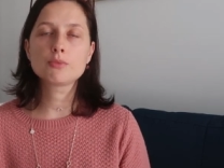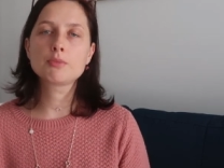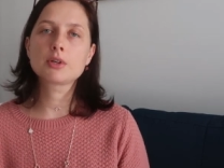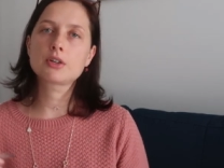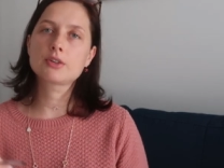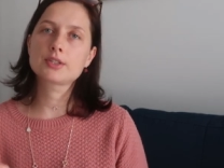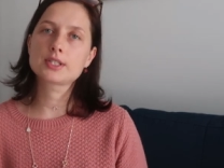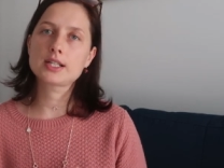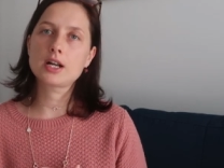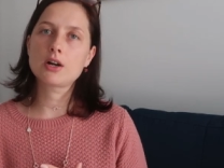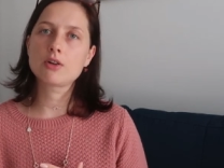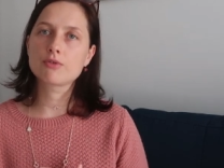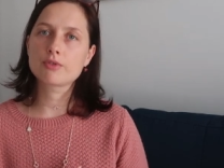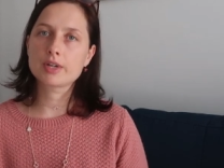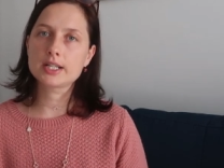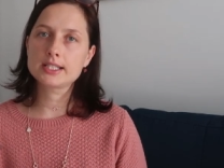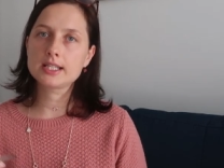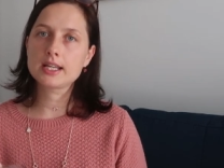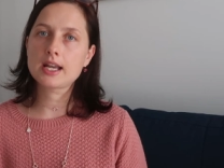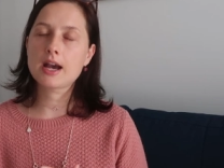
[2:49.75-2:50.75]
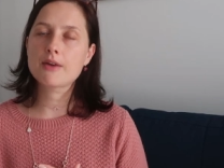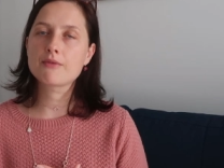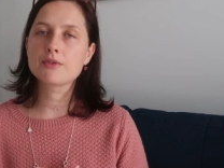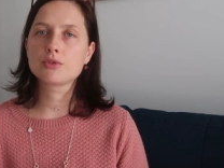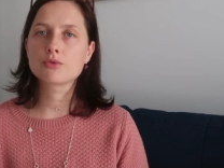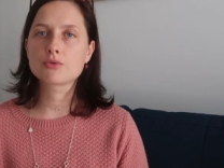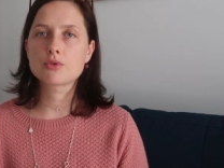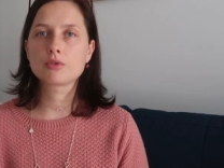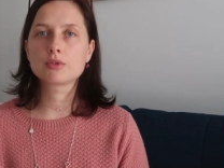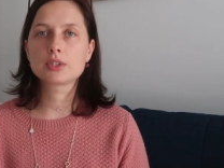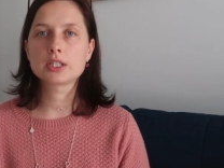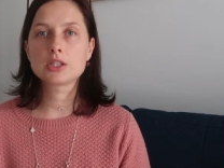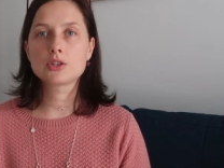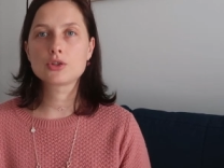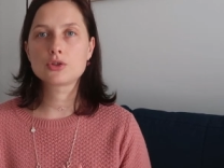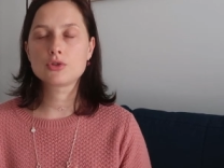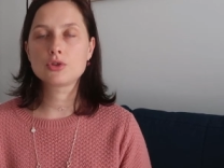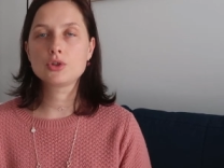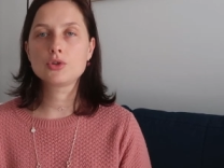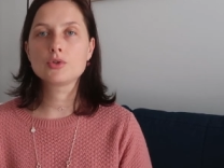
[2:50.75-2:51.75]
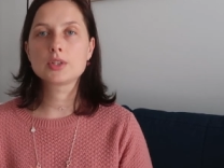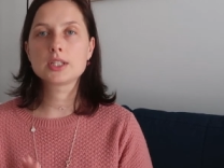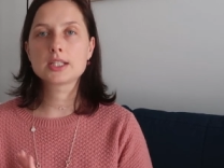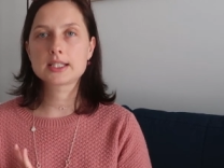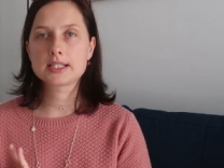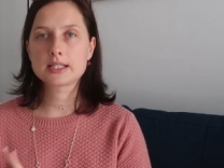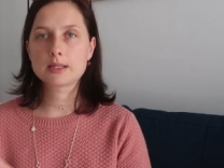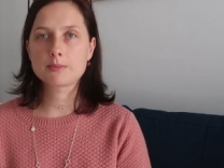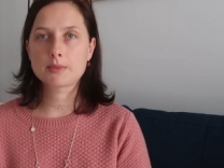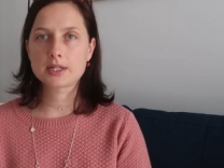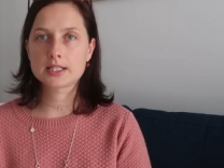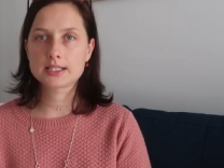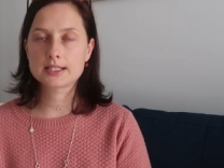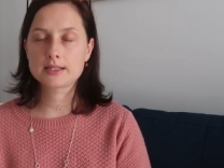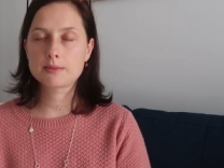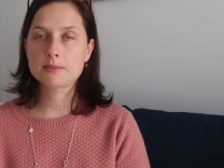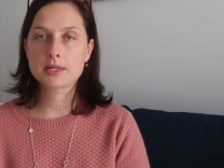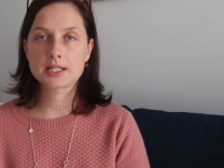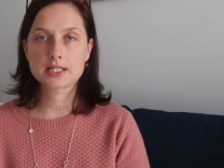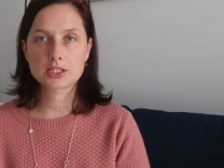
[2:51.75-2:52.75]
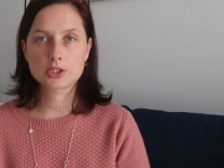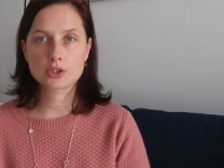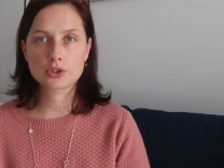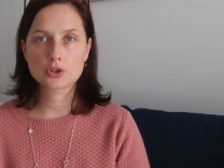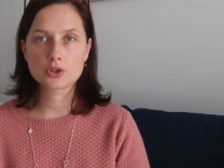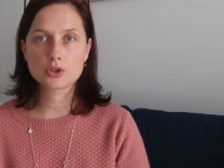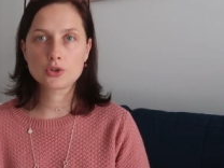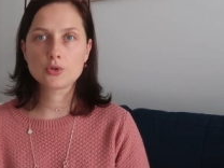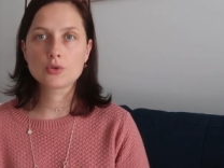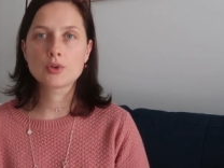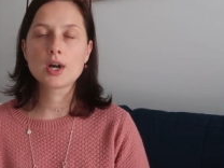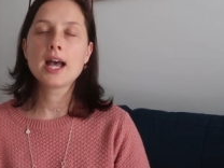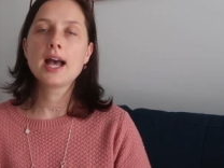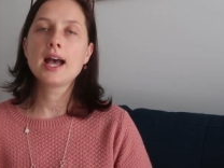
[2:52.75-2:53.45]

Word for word: because I already have enrolled into units in my semester two,